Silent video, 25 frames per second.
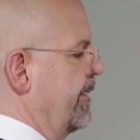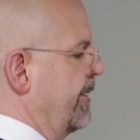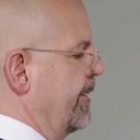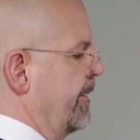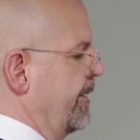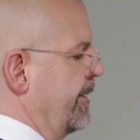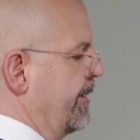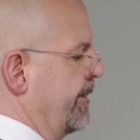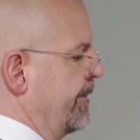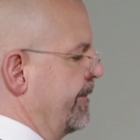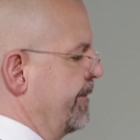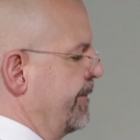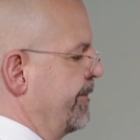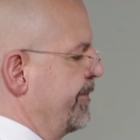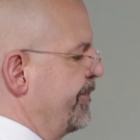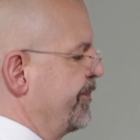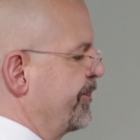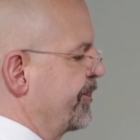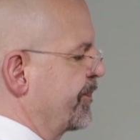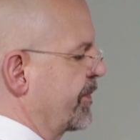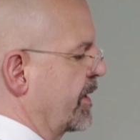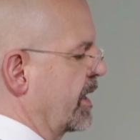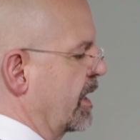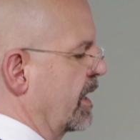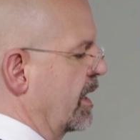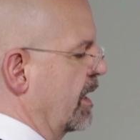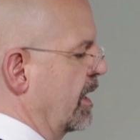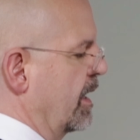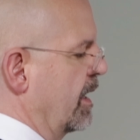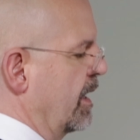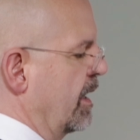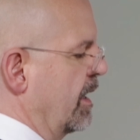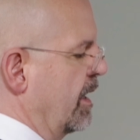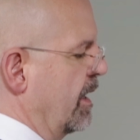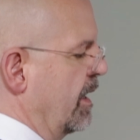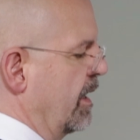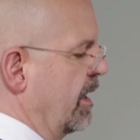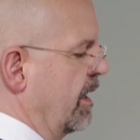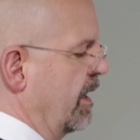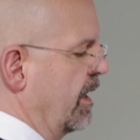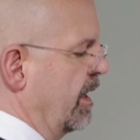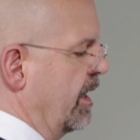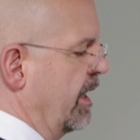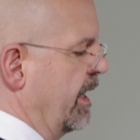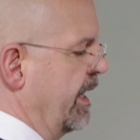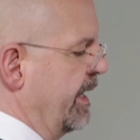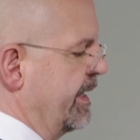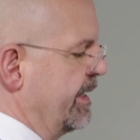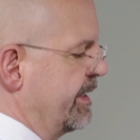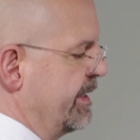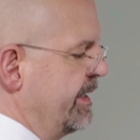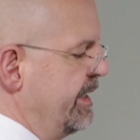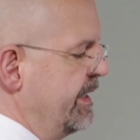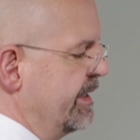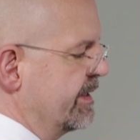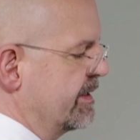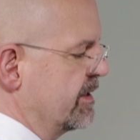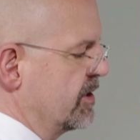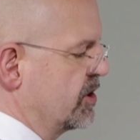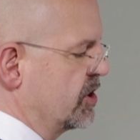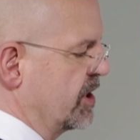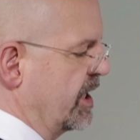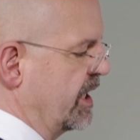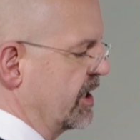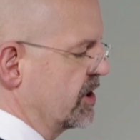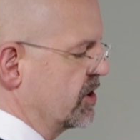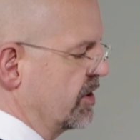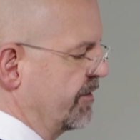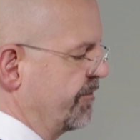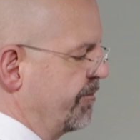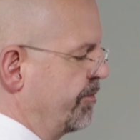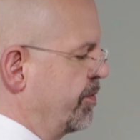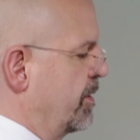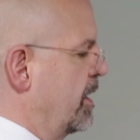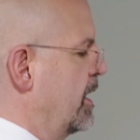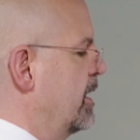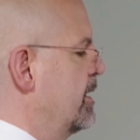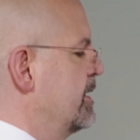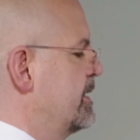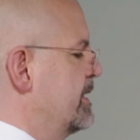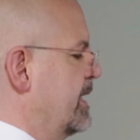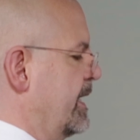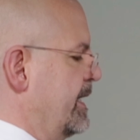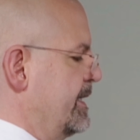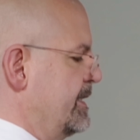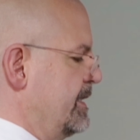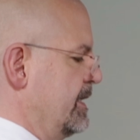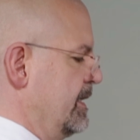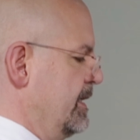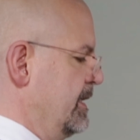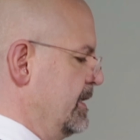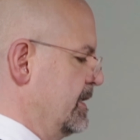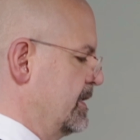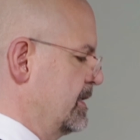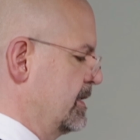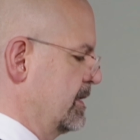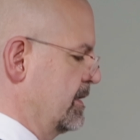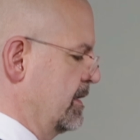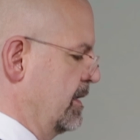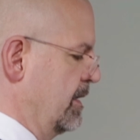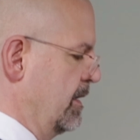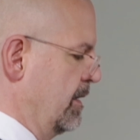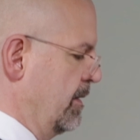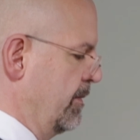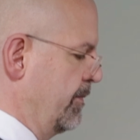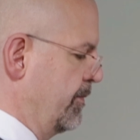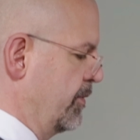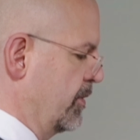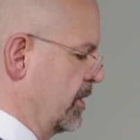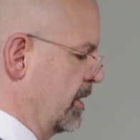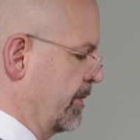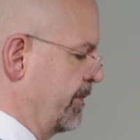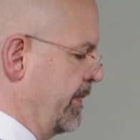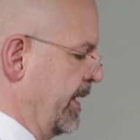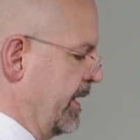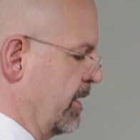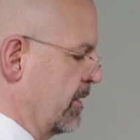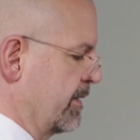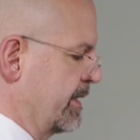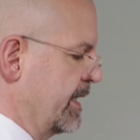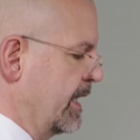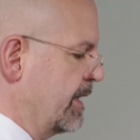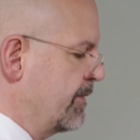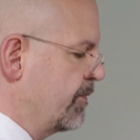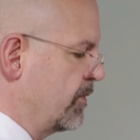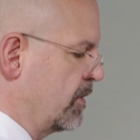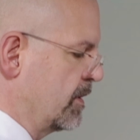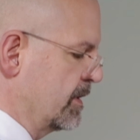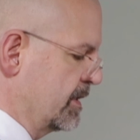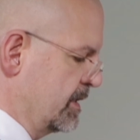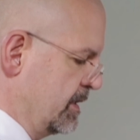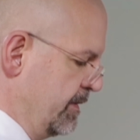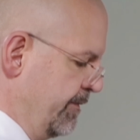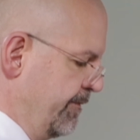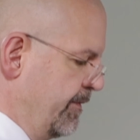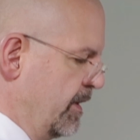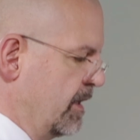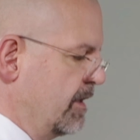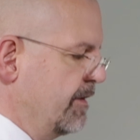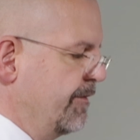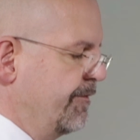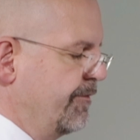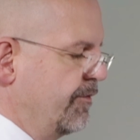And he is in charge of prioritizing this product backlog. That was the very